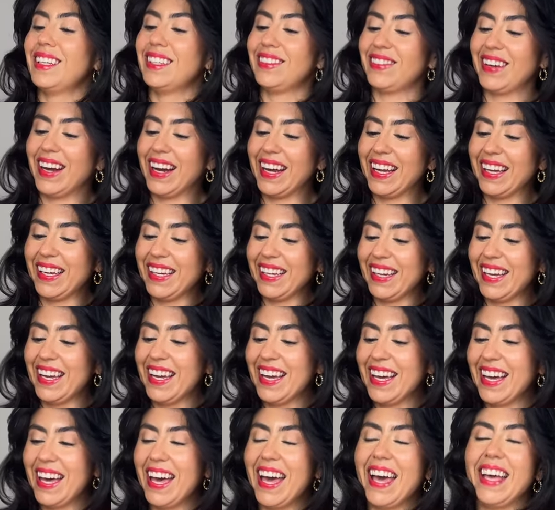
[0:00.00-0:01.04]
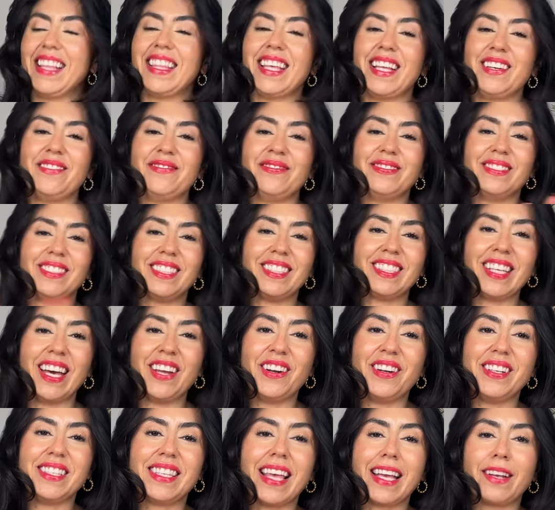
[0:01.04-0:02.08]
right? And then
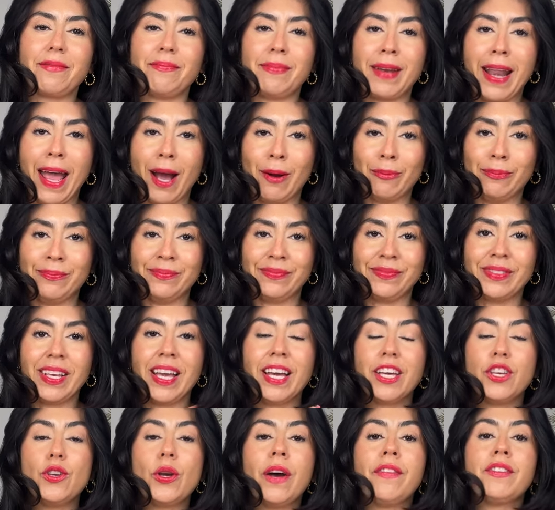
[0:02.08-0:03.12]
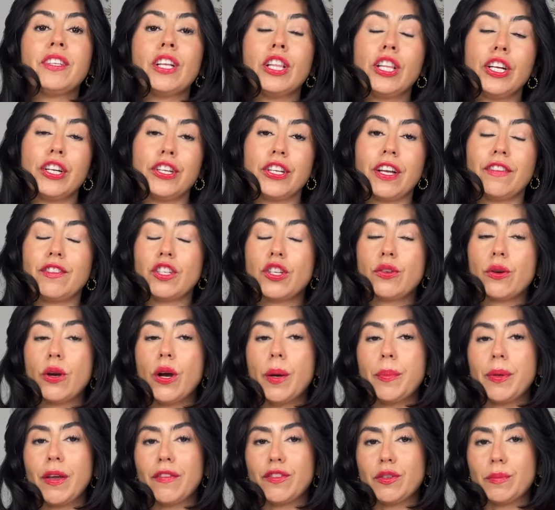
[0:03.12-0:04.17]
Saturn's like, no. You have to learn, you have to grow
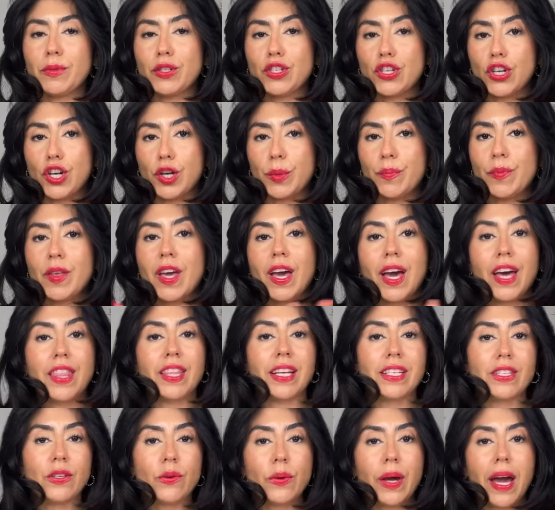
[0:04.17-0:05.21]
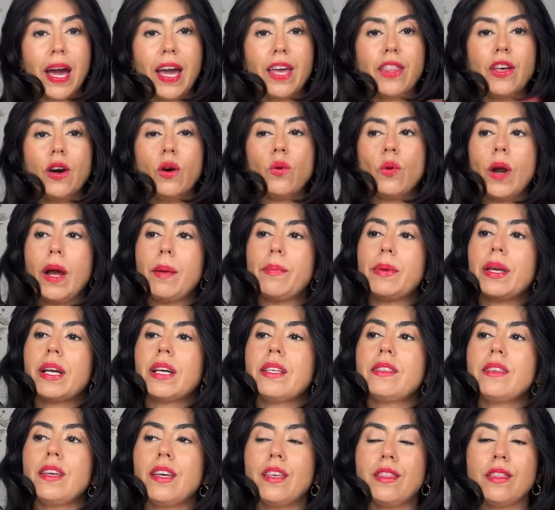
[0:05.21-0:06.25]
up, you have to mature. And that's okay though, right?
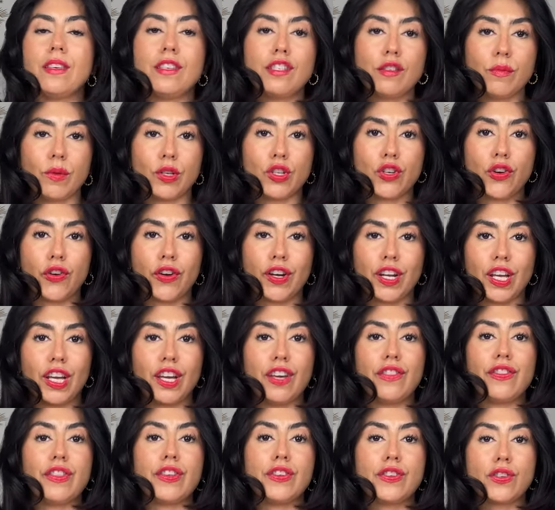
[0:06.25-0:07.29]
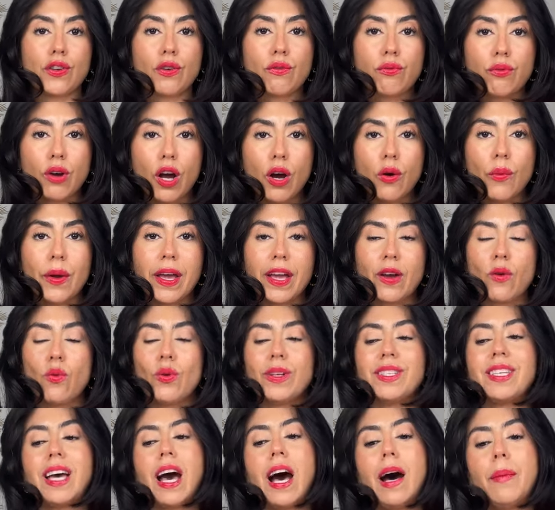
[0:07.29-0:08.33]
Because in this maturity, in this growing,
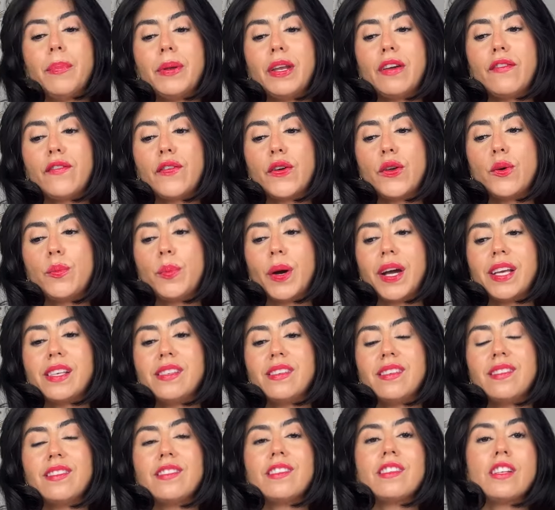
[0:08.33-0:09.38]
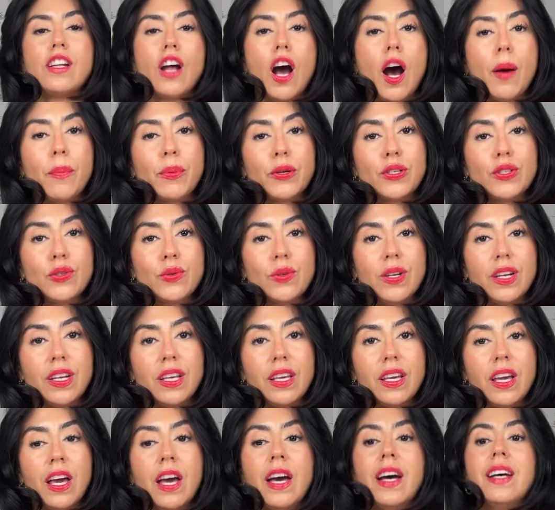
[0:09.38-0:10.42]
what's happening for you, Pisces, is an
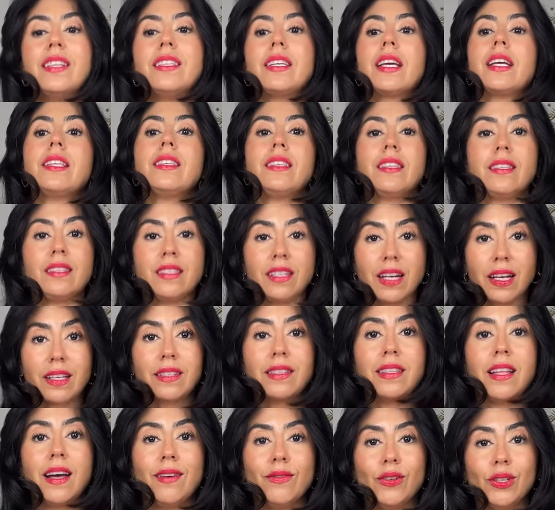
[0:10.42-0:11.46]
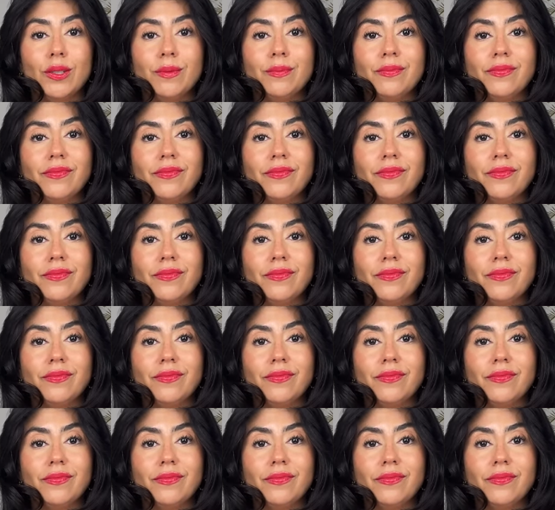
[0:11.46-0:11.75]
opportunity to get to this next level,